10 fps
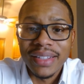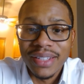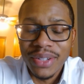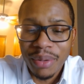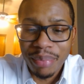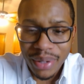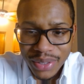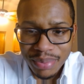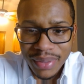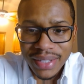to her
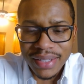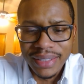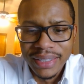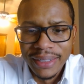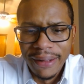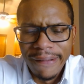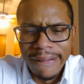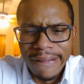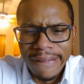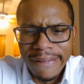parents' place.
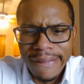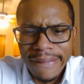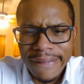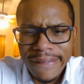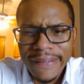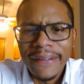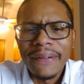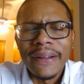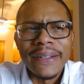Like, okay,